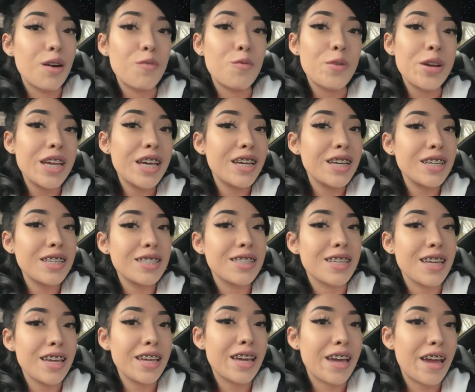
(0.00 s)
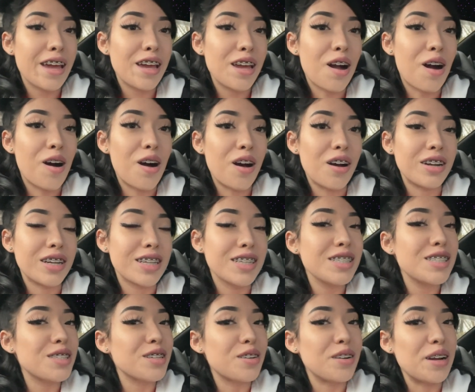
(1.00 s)
We hit 10k on
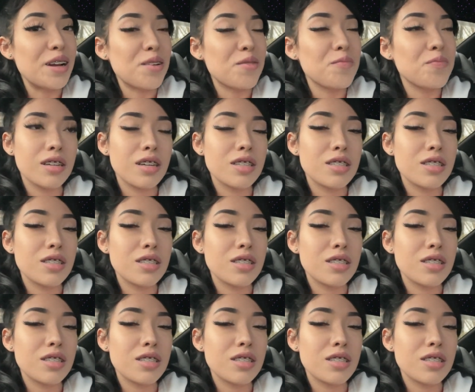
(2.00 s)
Instagram.